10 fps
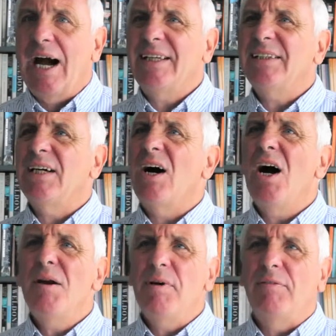at a
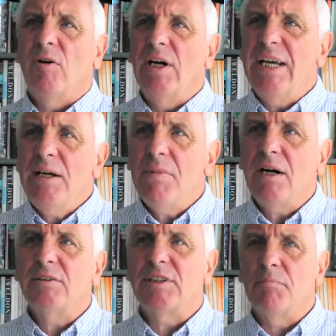time before
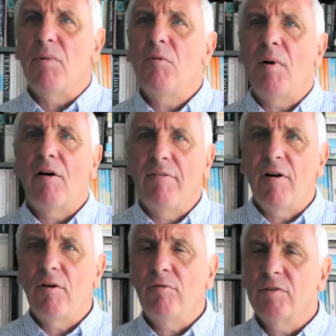emails and mobile
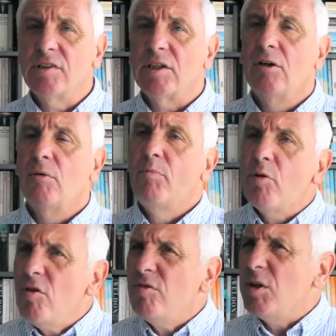phones
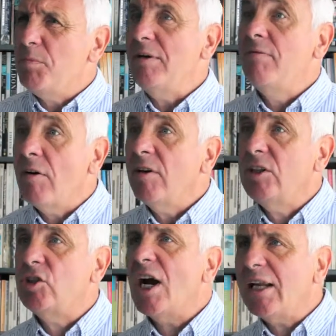proved to be
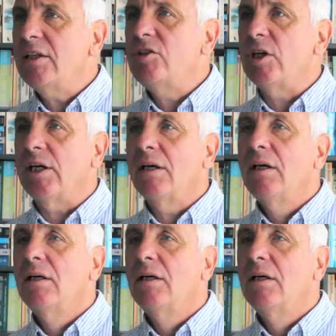very challenging,